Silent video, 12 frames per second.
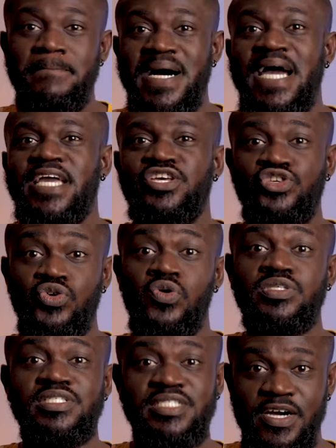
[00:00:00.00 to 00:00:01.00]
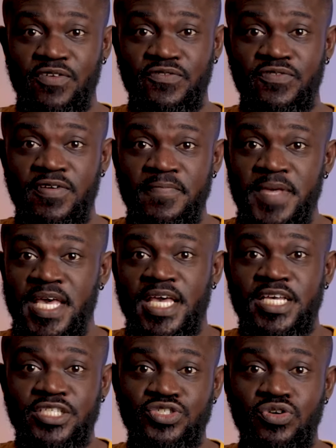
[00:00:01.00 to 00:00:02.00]
by yourself.
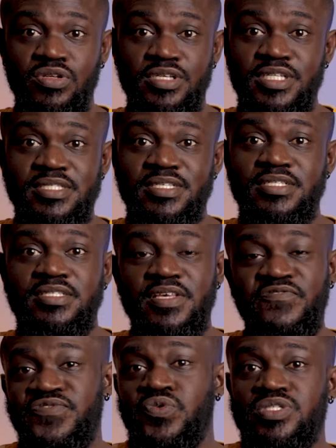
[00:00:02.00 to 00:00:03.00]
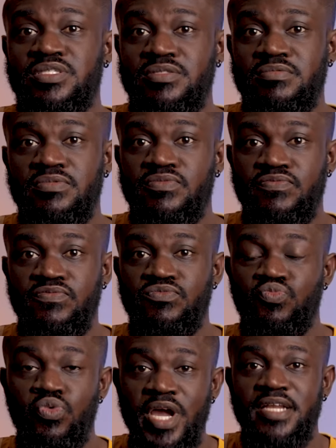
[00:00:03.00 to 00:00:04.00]
It feels
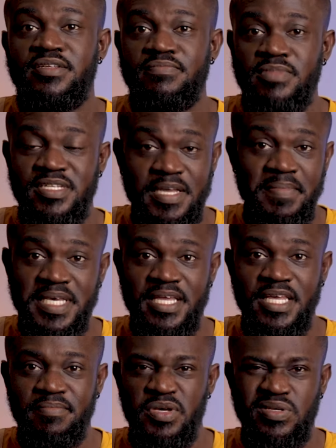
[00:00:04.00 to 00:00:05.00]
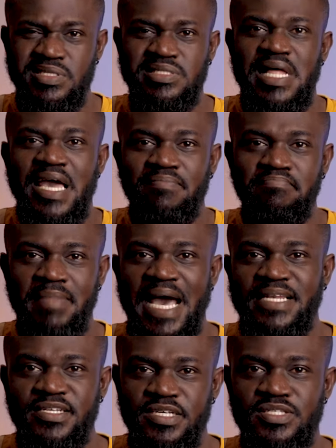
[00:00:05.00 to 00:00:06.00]
weird in the beginning because it's like
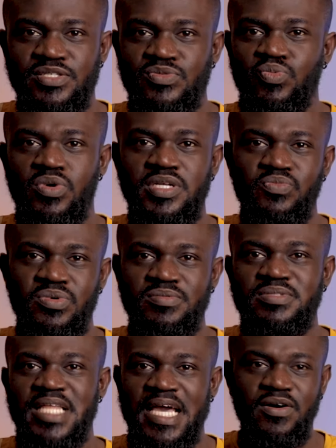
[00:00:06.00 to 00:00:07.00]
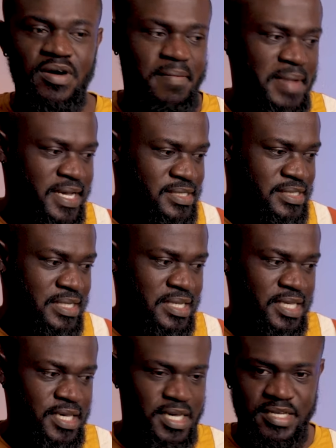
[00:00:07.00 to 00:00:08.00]
madness. What the hell am I sitting
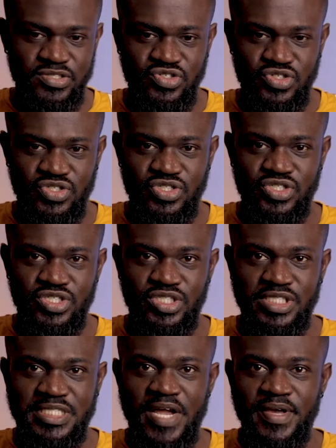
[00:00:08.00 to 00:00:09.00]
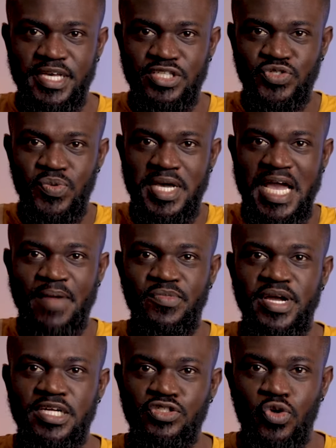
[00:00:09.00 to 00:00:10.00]
here and just staring into a
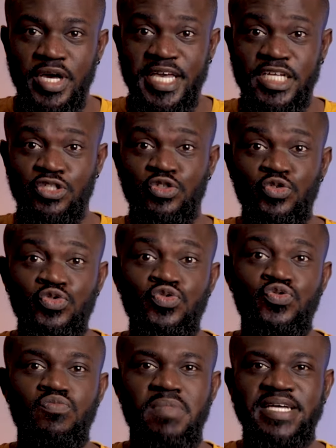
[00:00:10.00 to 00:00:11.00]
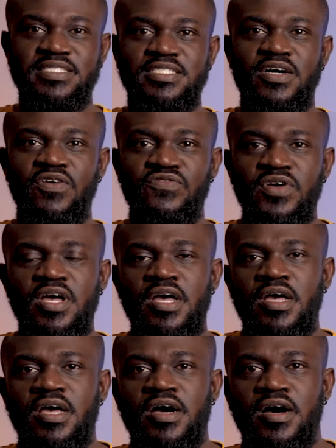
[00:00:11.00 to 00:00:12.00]
camera and talking to myself?
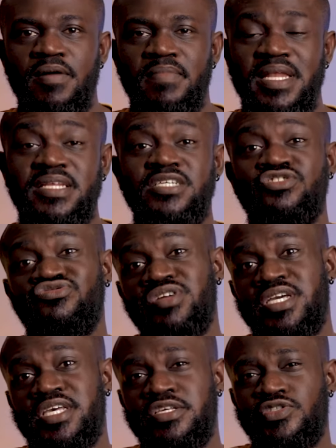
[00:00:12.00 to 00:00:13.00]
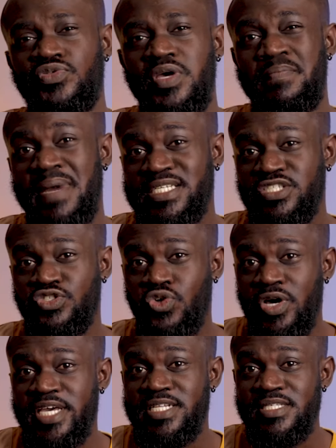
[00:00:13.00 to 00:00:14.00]
Another trick is to imagine
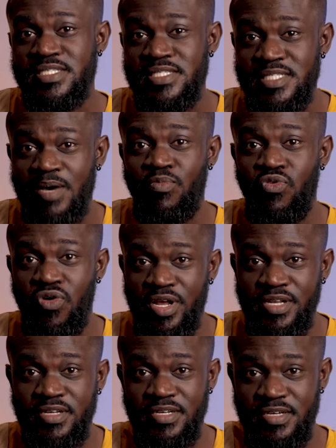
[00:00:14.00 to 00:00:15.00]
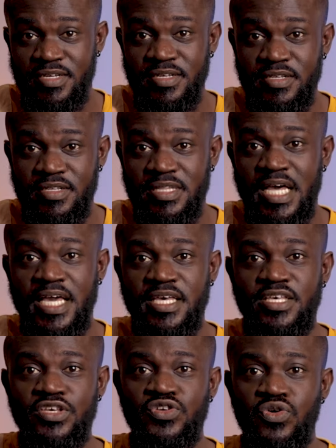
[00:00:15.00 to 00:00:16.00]
talking to someone.
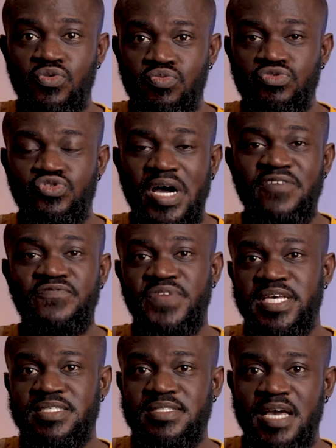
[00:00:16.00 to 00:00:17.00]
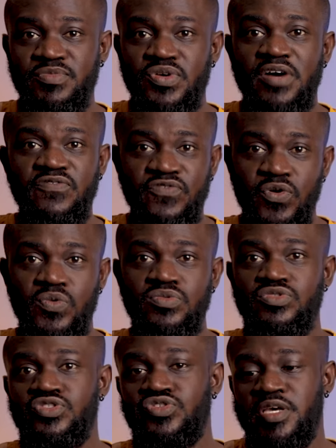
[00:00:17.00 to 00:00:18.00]
Like, you know, you have FaceTime, you have
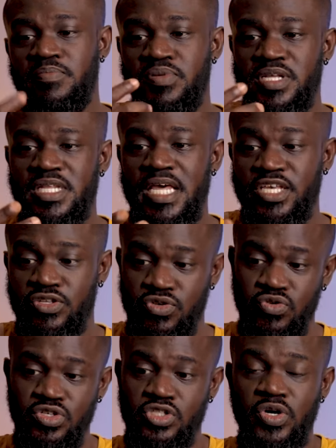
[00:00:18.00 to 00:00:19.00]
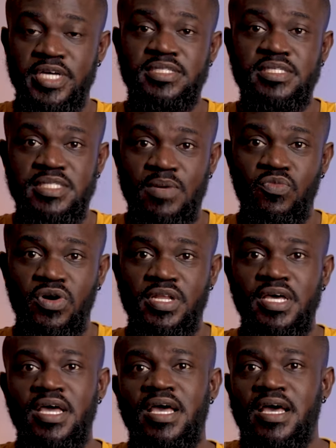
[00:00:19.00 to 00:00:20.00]
phones, you can put it there, you know you're talking to someone.
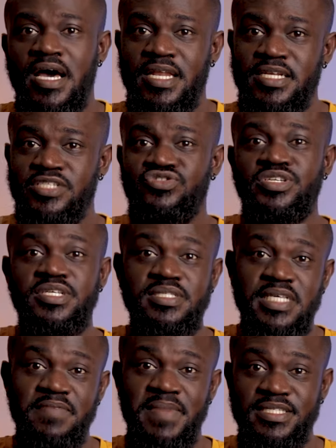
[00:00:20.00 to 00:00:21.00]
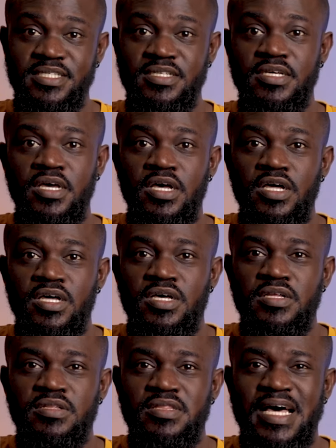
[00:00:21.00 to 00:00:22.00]
Another trick is to imagine
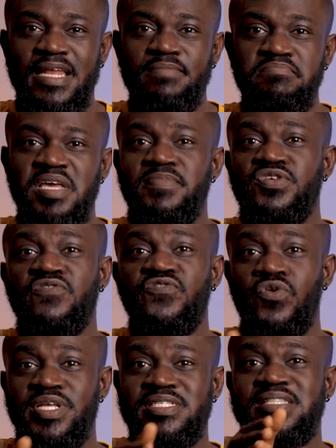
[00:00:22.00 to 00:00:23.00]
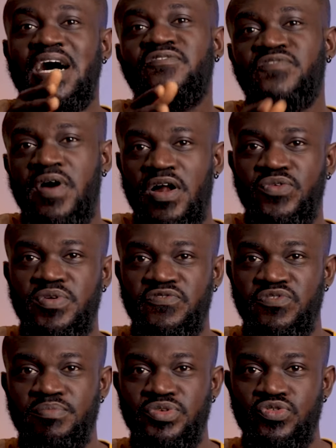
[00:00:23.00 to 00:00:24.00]
that maybe your phone is that far away
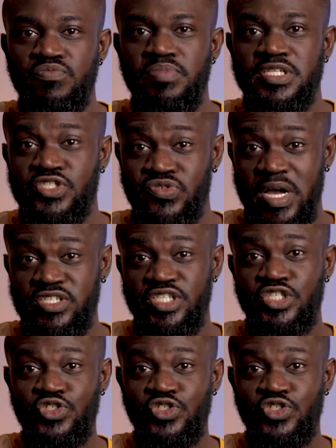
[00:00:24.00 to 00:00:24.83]
from you, but you're actually